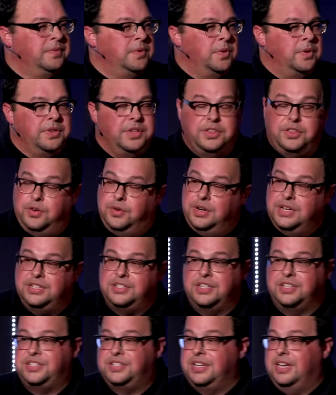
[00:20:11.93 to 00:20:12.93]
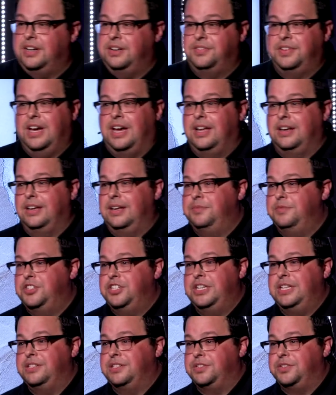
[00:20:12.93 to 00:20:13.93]
or that there is a Son of God named
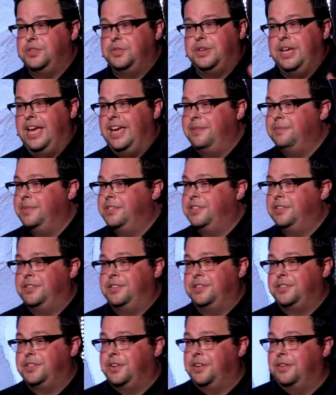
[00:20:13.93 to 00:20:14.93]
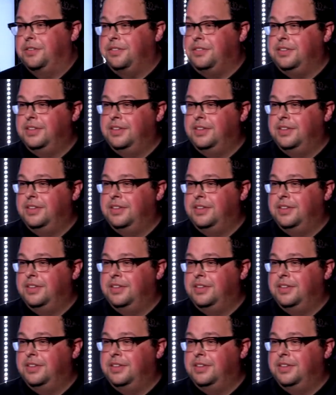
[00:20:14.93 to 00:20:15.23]
Jesus who came into this earth